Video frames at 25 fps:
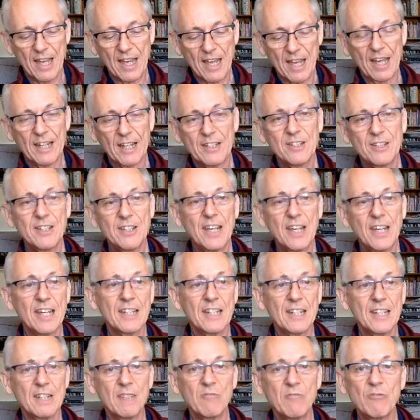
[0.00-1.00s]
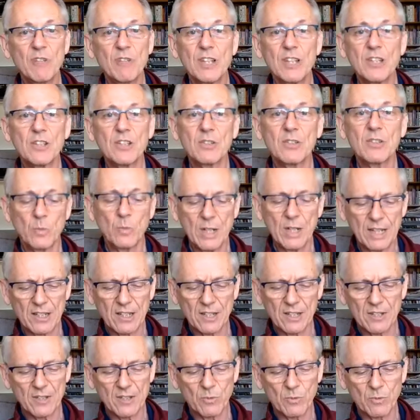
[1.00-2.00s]
and yet in recent
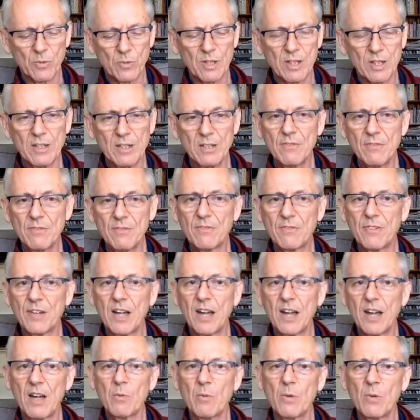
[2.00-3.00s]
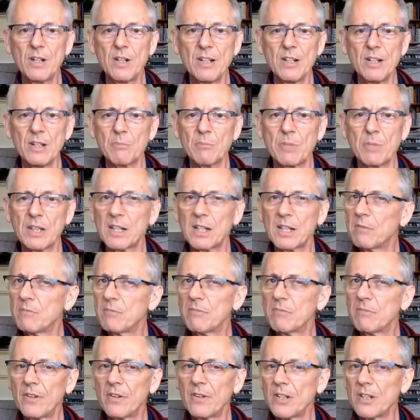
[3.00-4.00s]
weeks, we've, I wonder, become
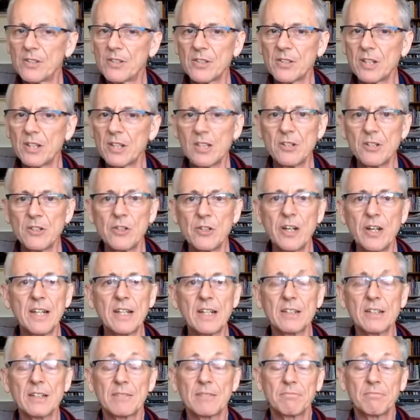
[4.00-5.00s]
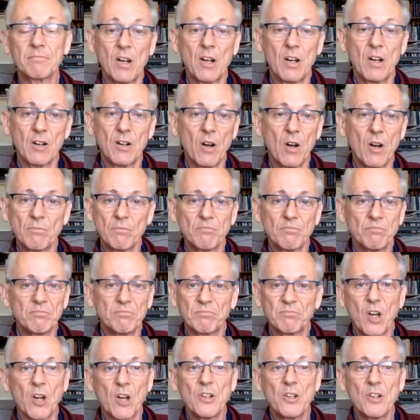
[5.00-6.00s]
very sidetracked,
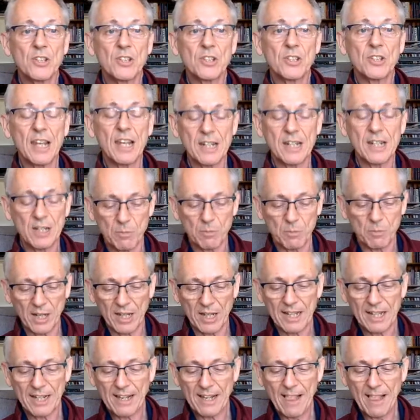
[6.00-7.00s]
understandably,